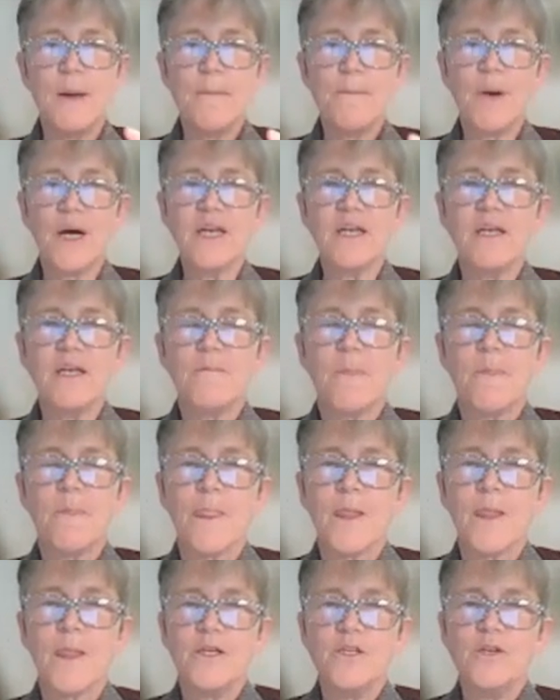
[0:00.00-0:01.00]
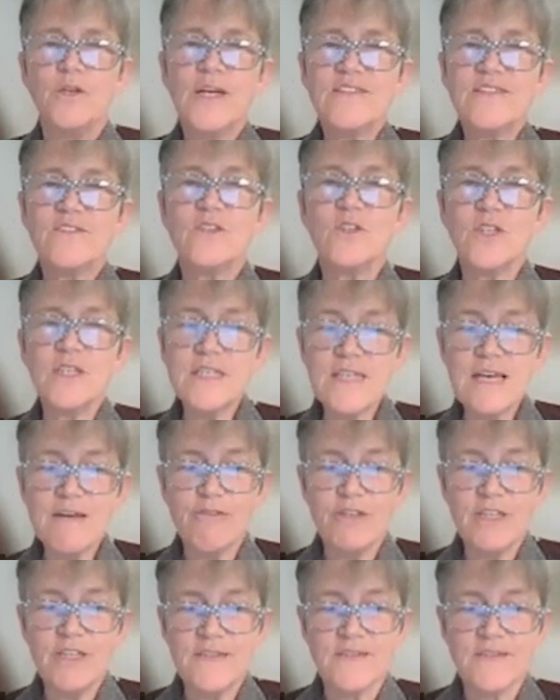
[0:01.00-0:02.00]
But you get certain
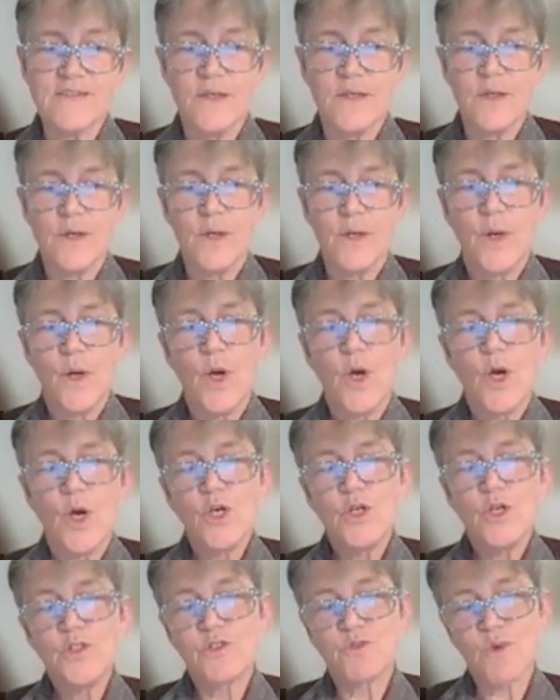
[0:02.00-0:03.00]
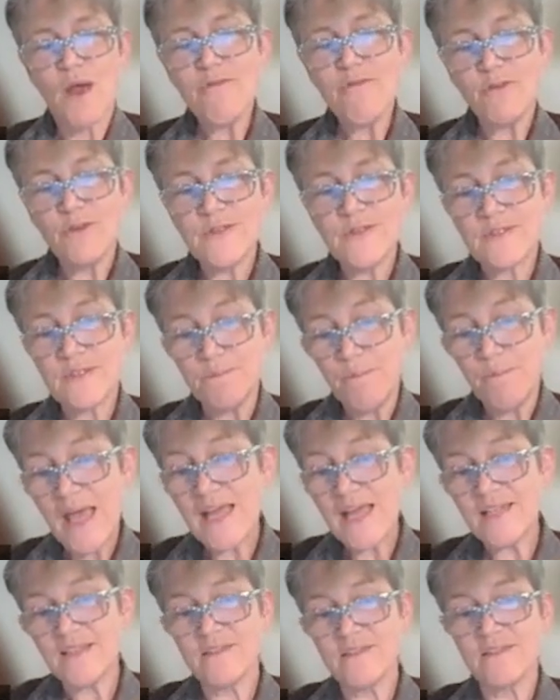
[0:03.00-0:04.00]
definites whose reference
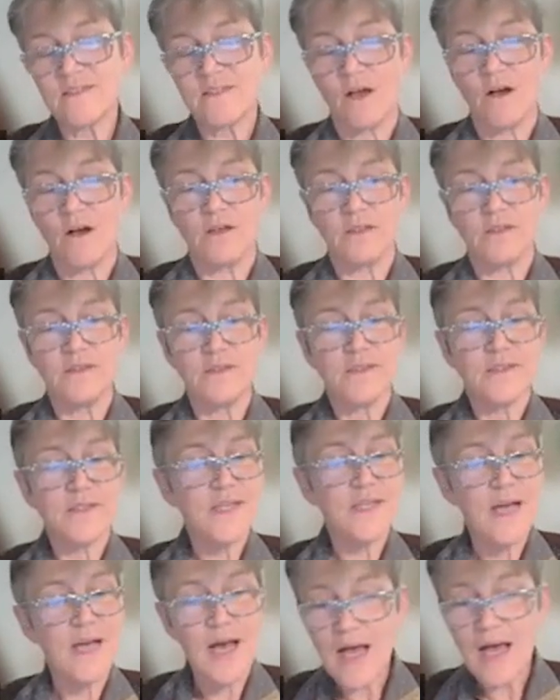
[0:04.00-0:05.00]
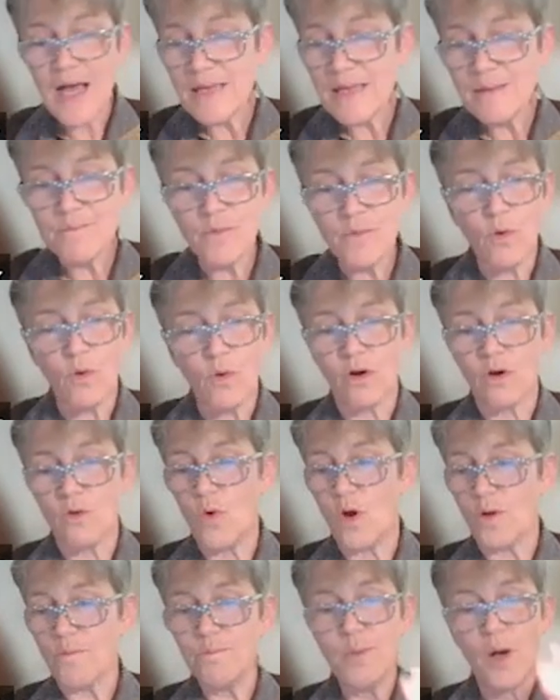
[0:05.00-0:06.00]
depends on time or
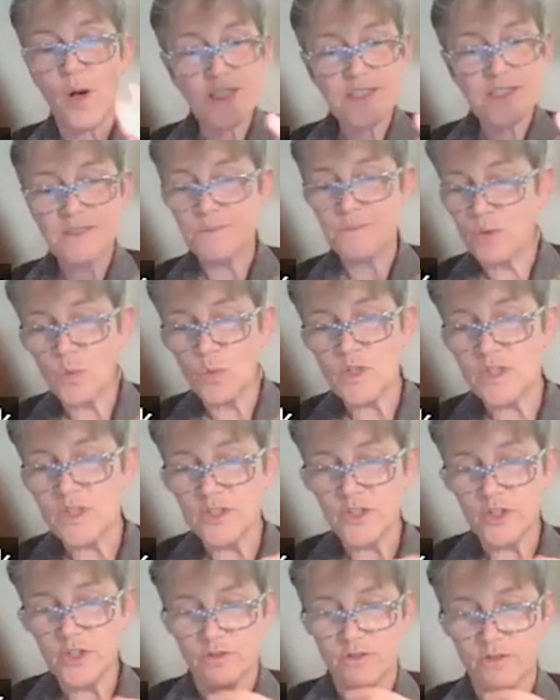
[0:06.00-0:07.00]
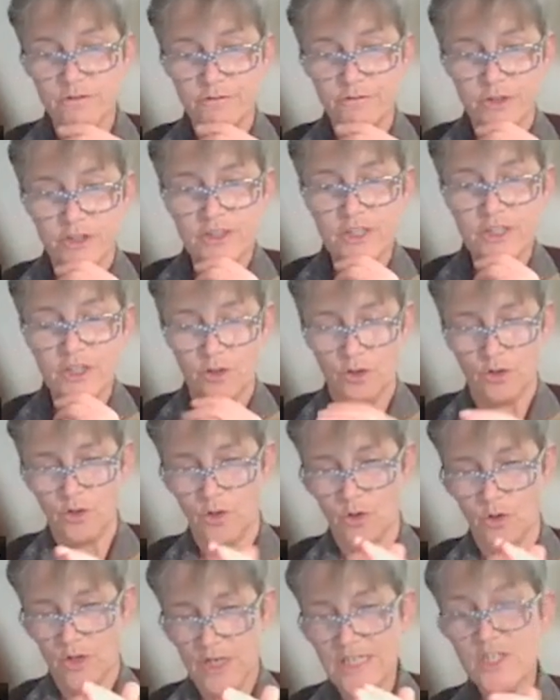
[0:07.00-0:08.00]
what possible world you're referring,
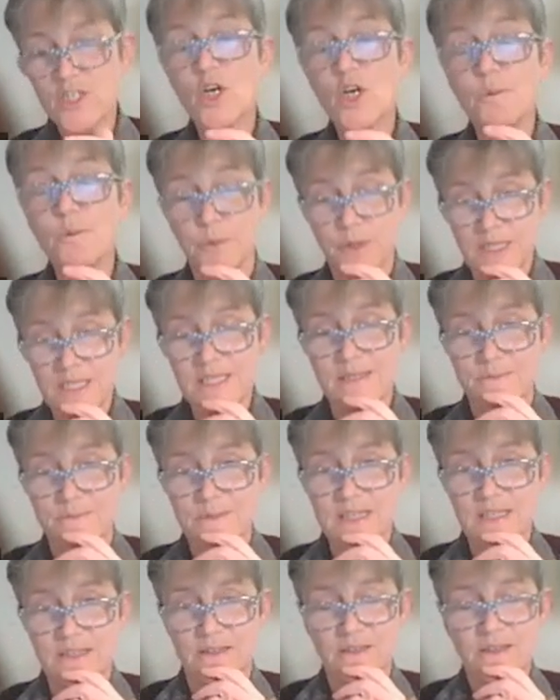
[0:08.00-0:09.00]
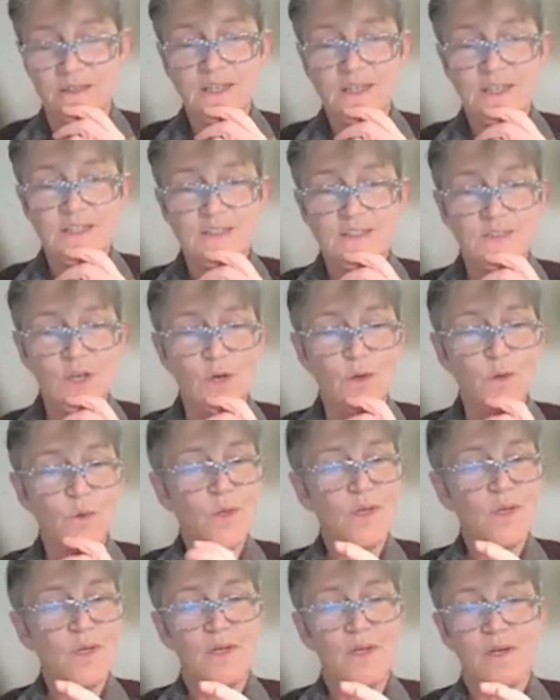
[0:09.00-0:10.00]
you're interpreting them in. So
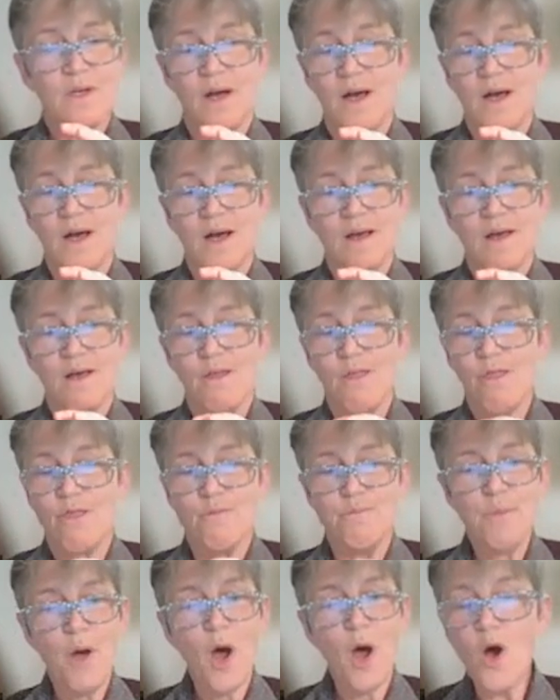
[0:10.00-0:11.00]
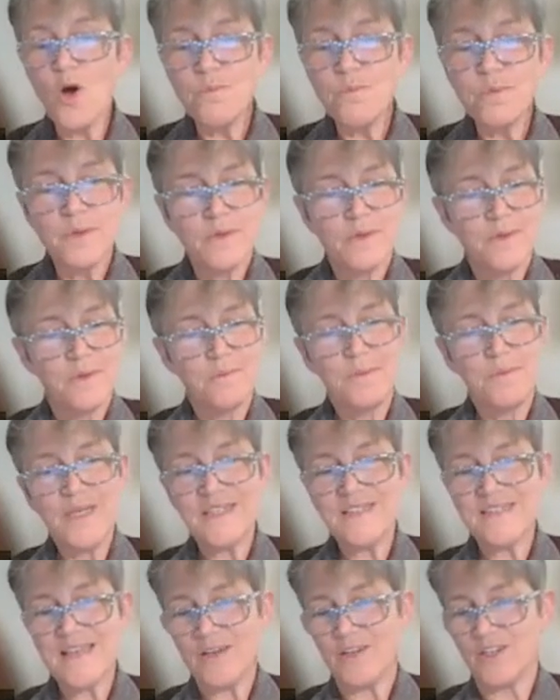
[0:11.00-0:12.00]
uh, the Pope
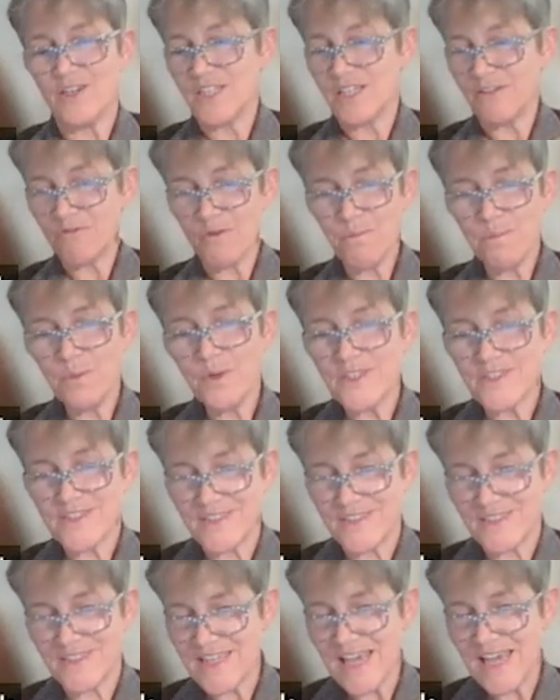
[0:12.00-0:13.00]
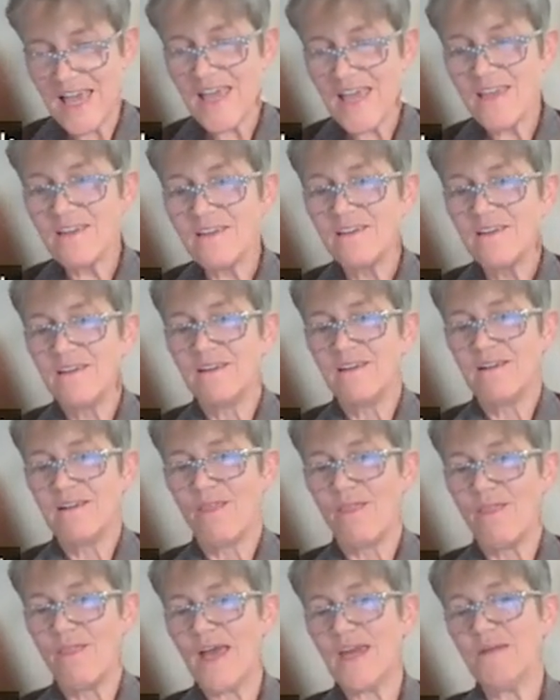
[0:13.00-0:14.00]
picks out a different person today
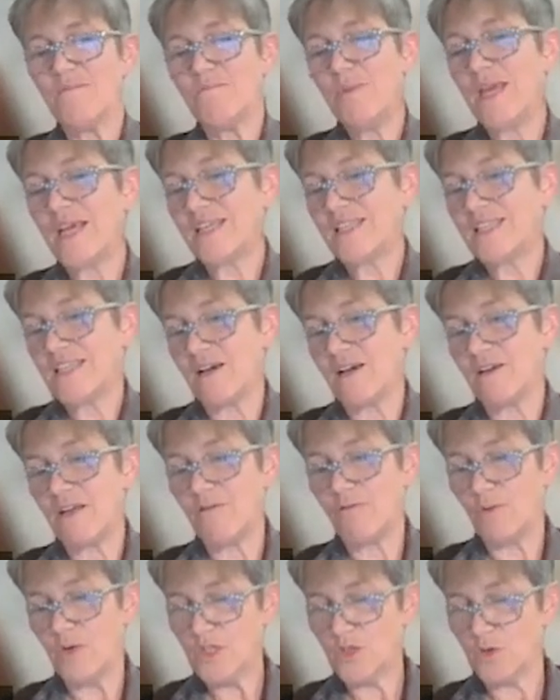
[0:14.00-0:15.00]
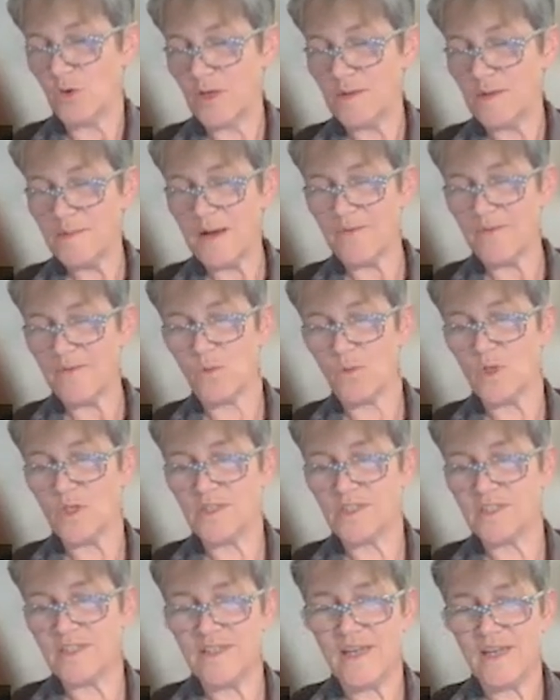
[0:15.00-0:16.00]
than it picked out if we're talking about the
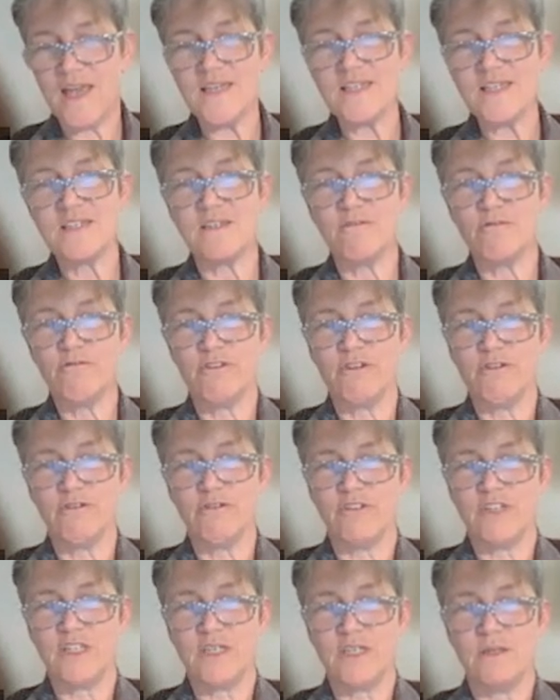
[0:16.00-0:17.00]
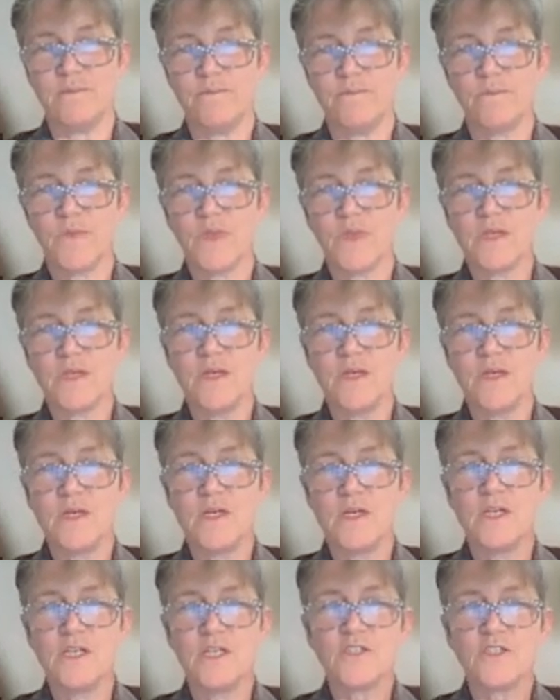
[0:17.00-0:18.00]
world in 1850.
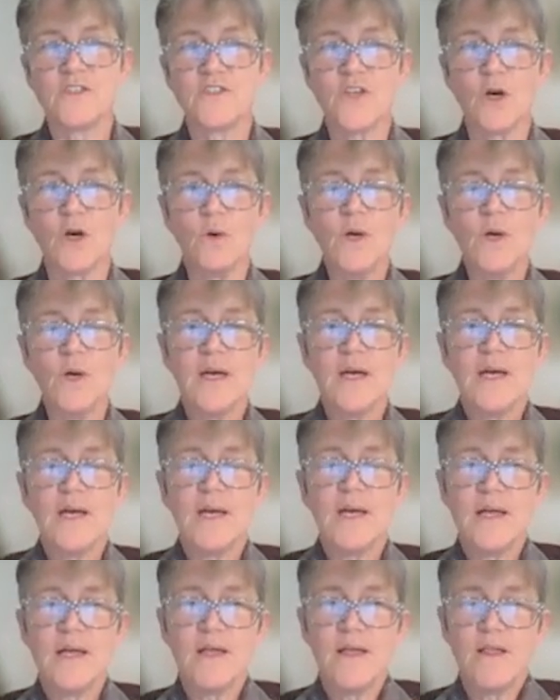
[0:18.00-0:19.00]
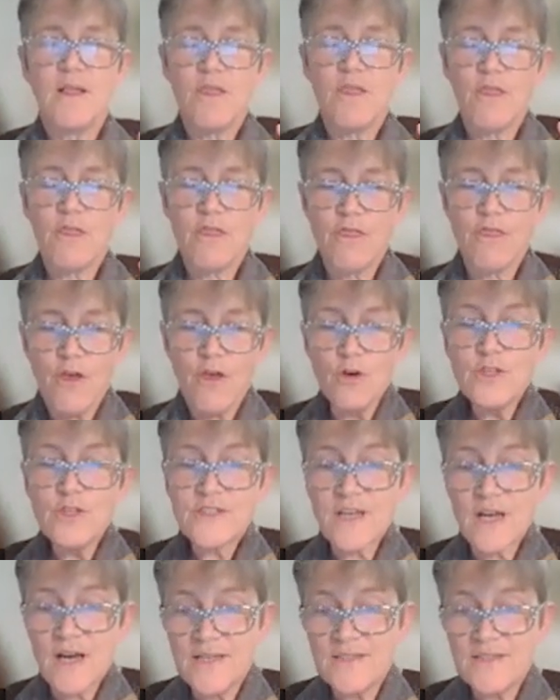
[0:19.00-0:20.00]
So those
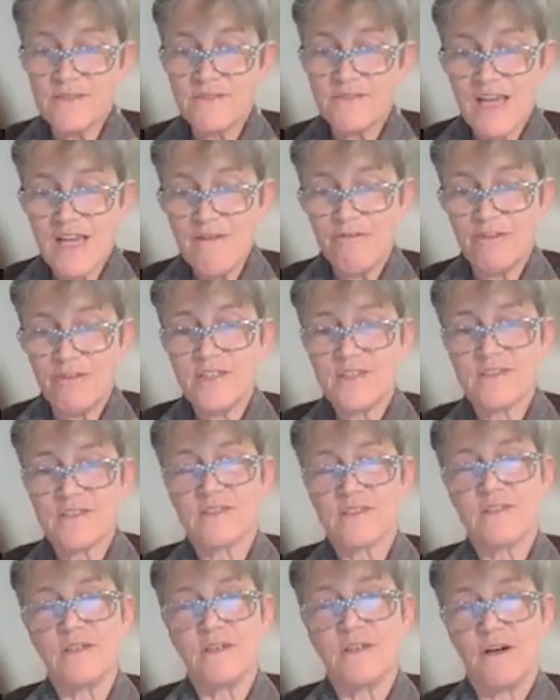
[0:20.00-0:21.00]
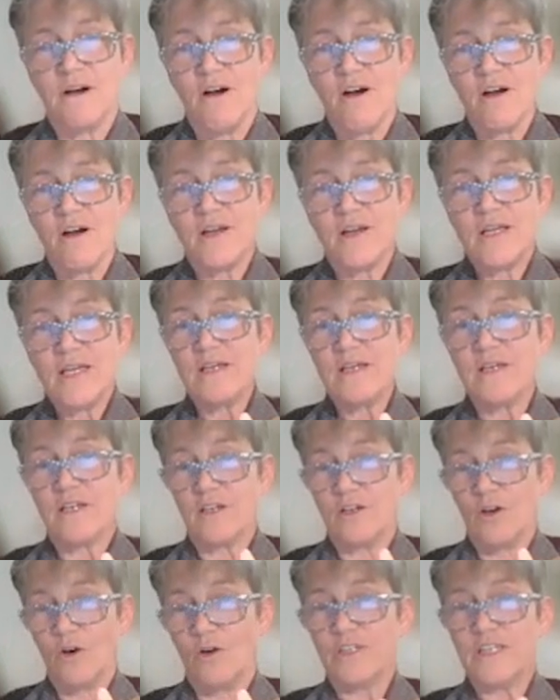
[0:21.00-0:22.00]
kinds of definites are
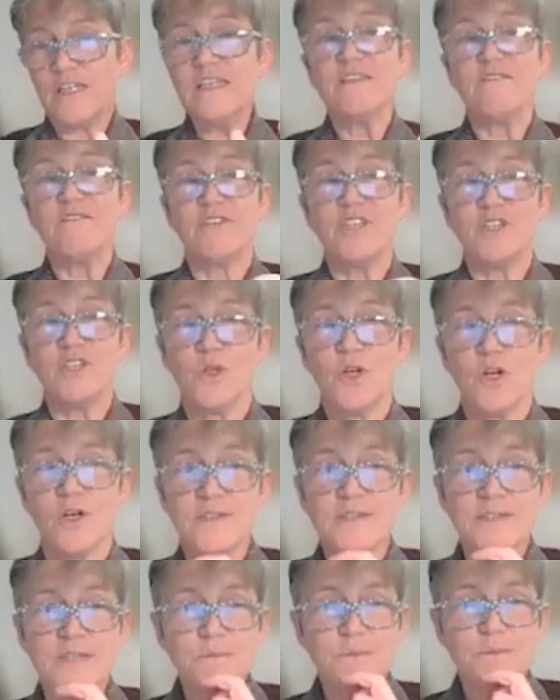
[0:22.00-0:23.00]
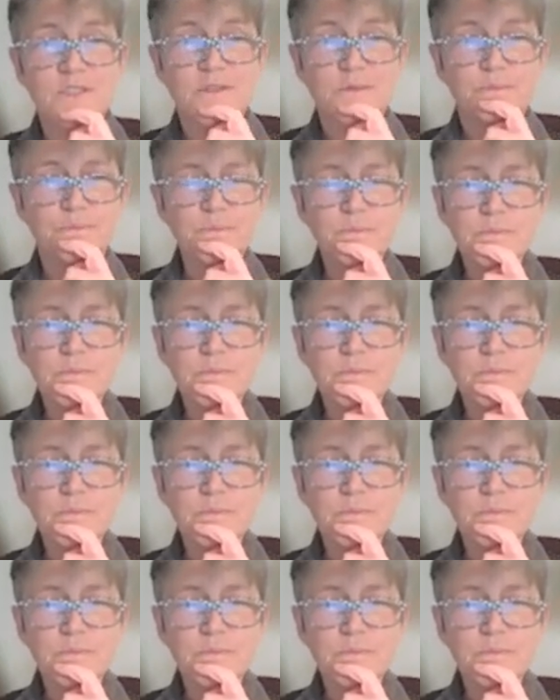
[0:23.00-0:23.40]
called individual concepts.